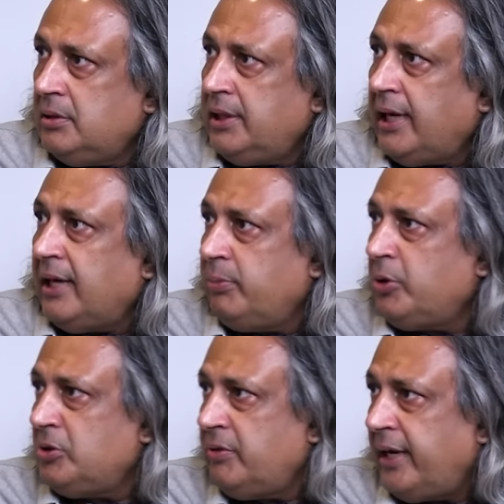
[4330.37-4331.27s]
they had,
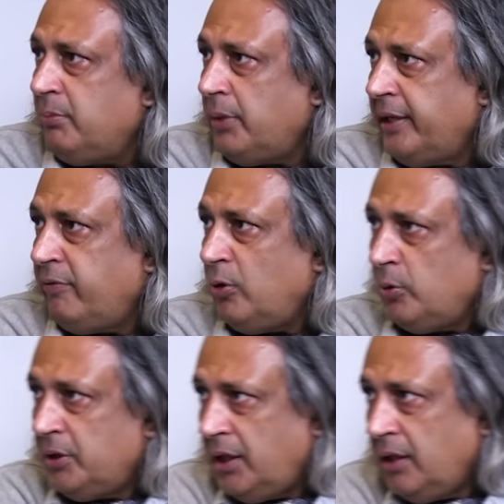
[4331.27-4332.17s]
because of aid money
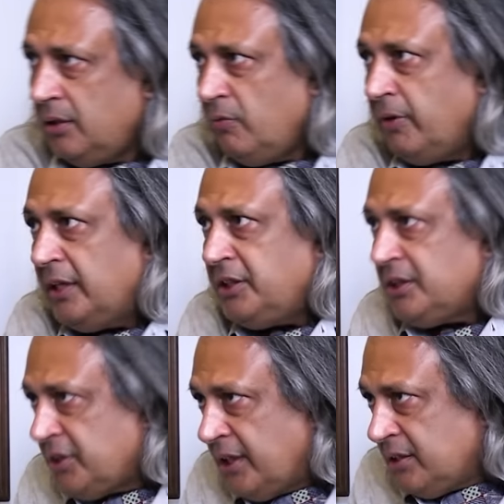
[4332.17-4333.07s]
flew in there. The
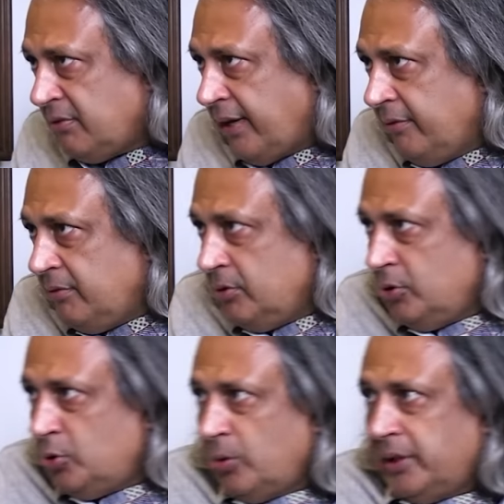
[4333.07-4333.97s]
villages still survived,
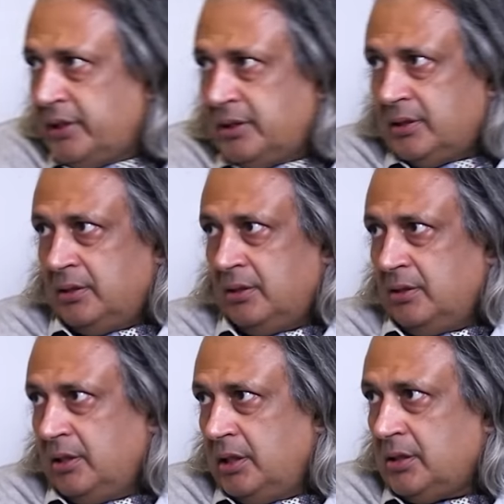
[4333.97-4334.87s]
so
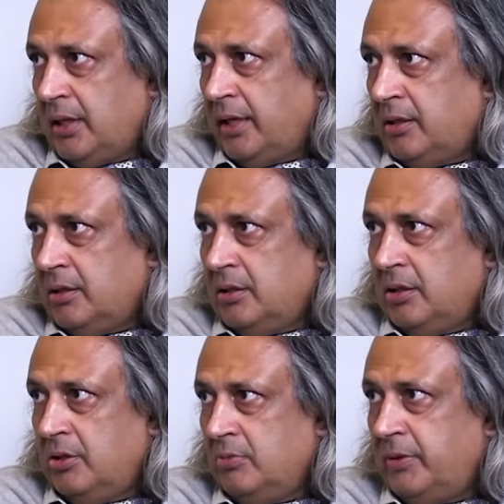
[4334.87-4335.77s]
it's like,
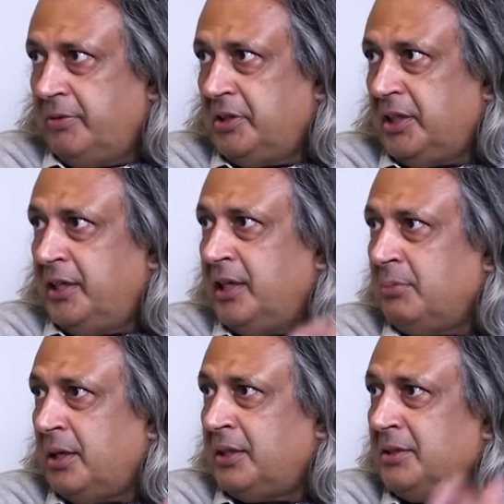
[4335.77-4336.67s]
you know, when we say India
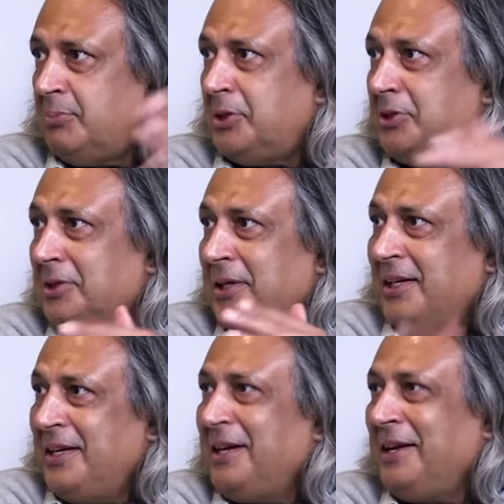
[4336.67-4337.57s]
and Bharat, means...
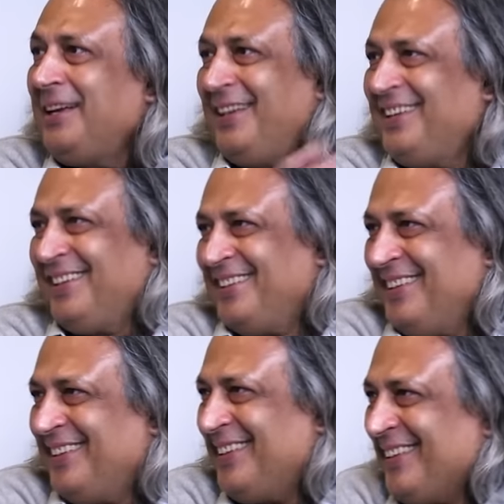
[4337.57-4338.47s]
that's something.
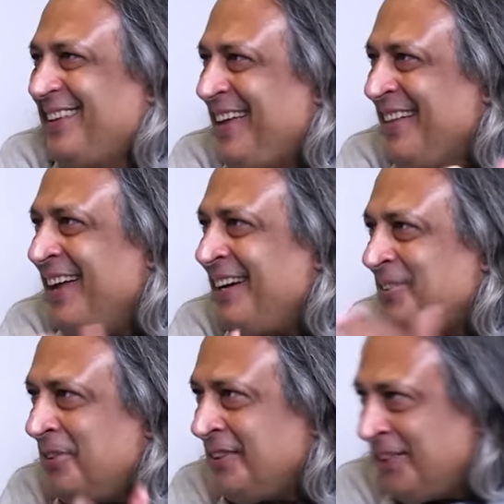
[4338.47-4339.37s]
Okay. That
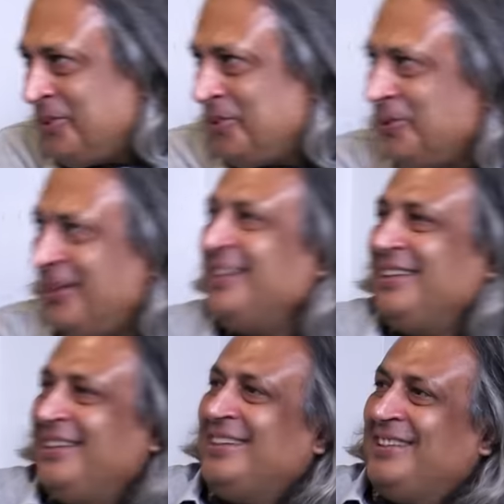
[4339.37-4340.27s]
context. You know. Right,
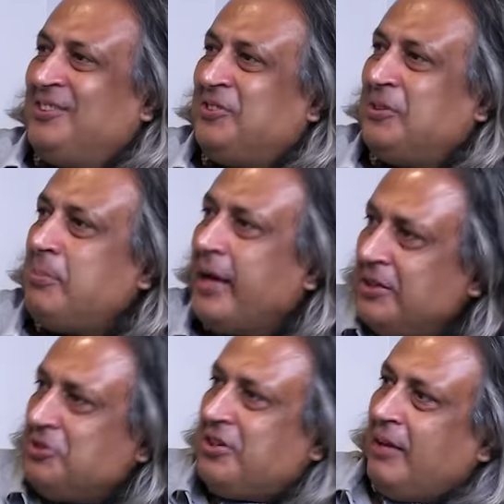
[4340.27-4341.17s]
okay. So, the
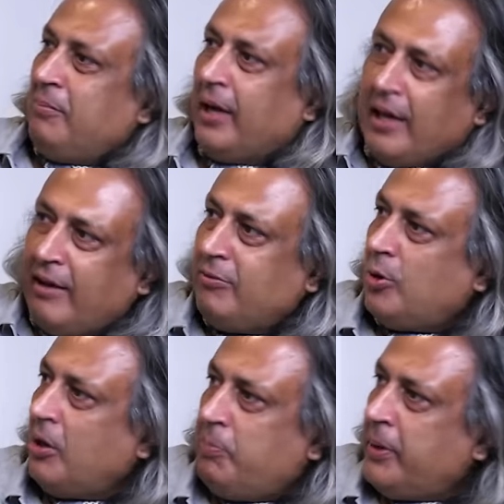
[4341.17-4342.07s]
mainstream may have
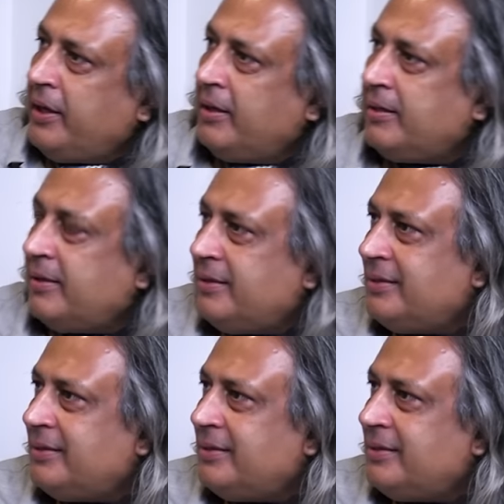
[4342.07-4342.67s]
not been